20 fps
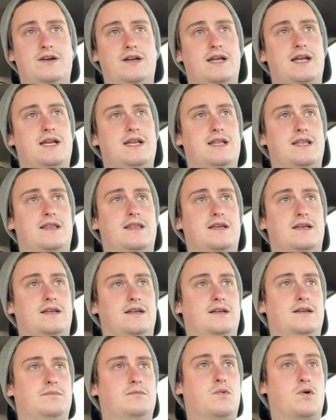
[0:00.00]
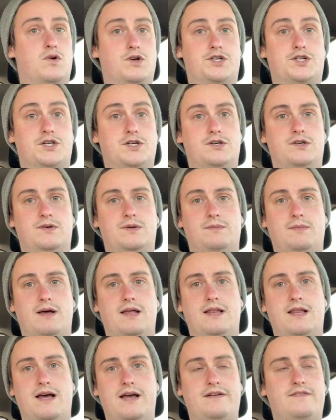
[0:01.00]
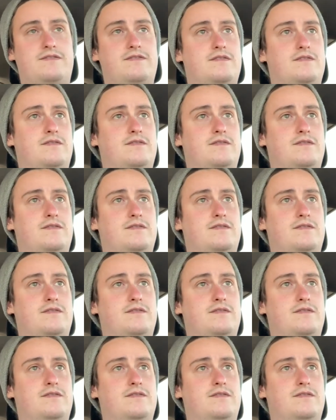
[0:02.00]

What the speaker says: anything more true in my life,